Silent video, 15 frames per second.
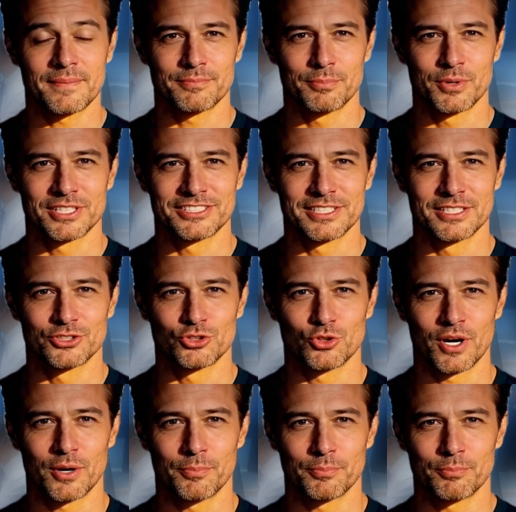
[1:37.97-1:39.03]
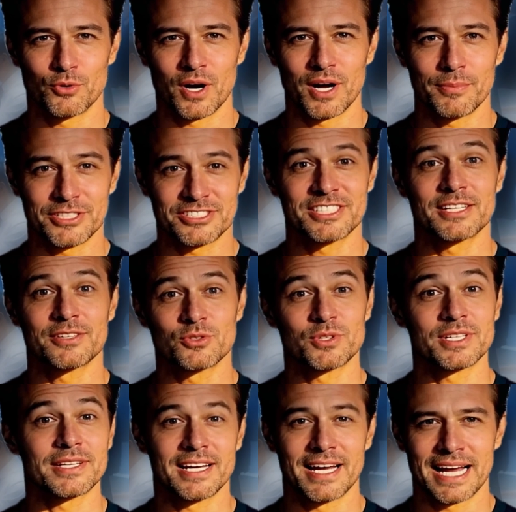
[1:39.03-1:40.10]
President Trump promised it
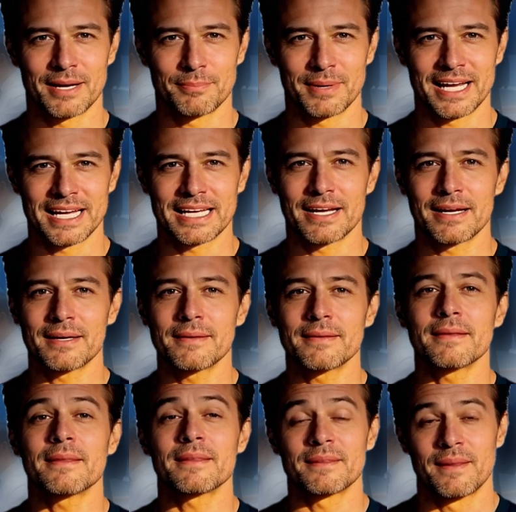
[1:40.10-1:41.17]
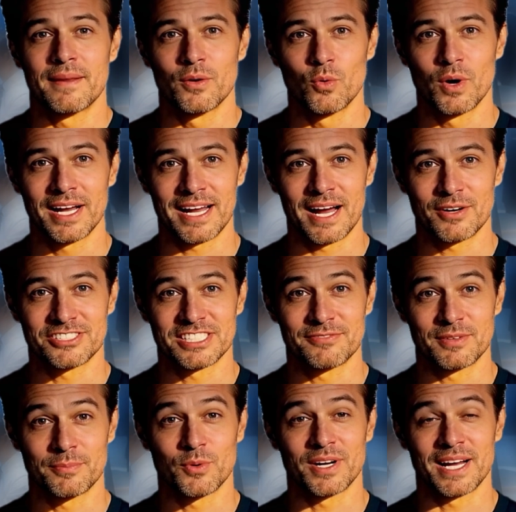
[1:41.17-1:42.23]
during the campaign. The White House
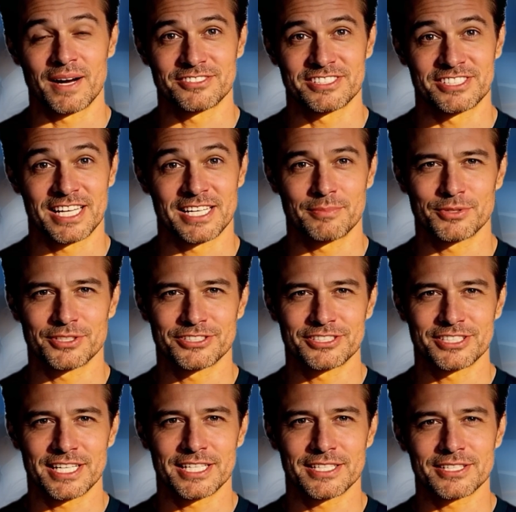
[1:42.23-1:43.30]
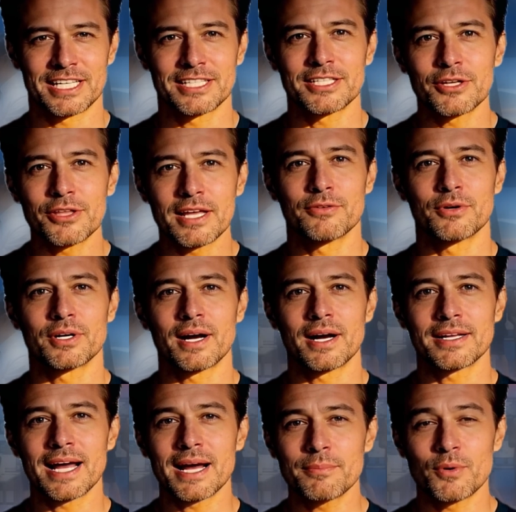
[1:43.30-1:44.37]
even put out statements saying they delivered on
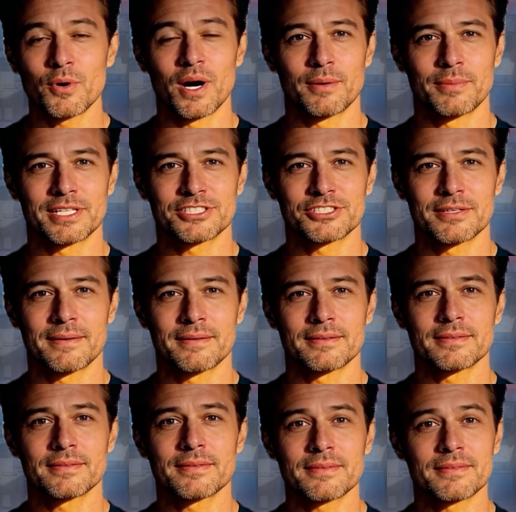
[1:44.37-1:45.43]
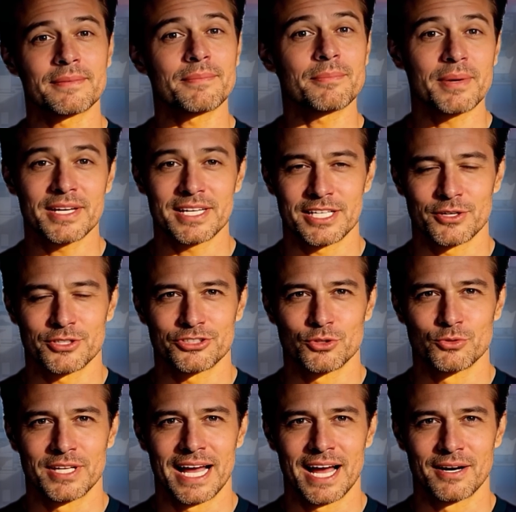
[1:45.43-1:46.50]
that promise. But here's the
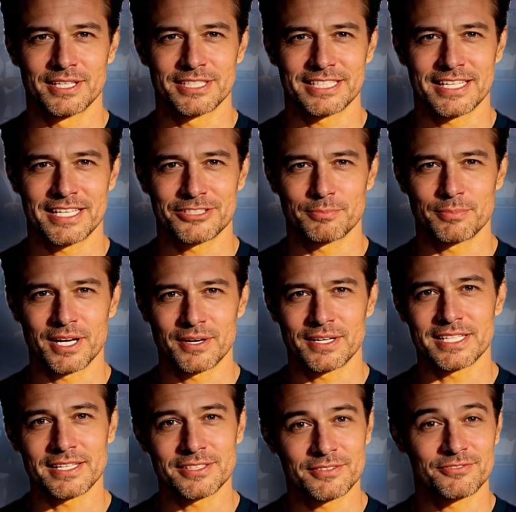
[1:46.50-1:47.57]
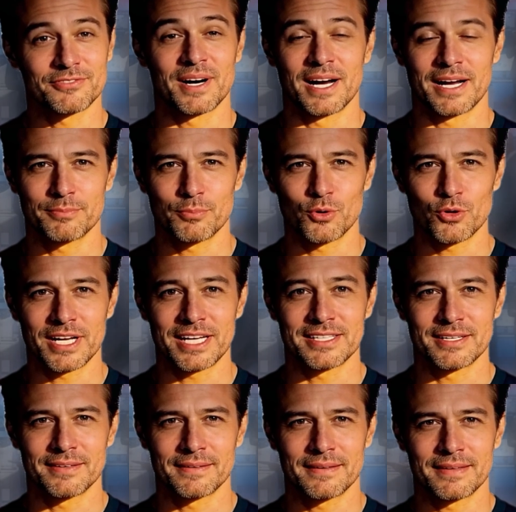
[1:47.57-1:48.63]
reality that's buried in the fine
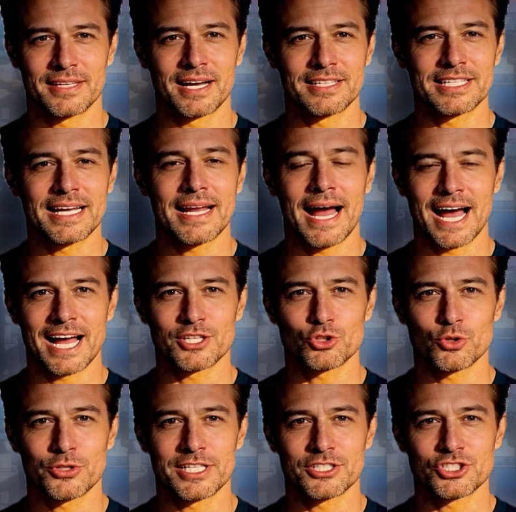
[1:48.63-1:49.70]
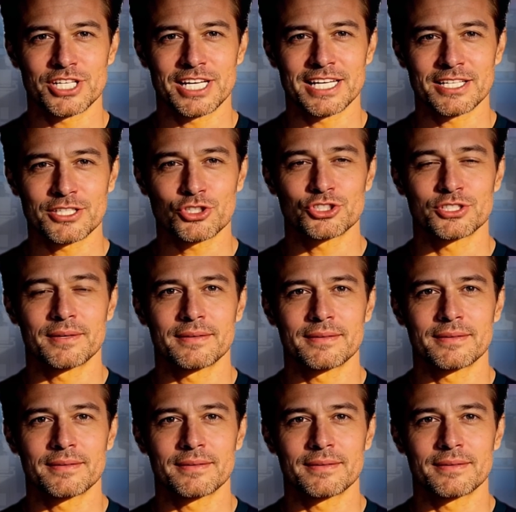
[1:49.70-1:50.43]
print. Nothing actually changed.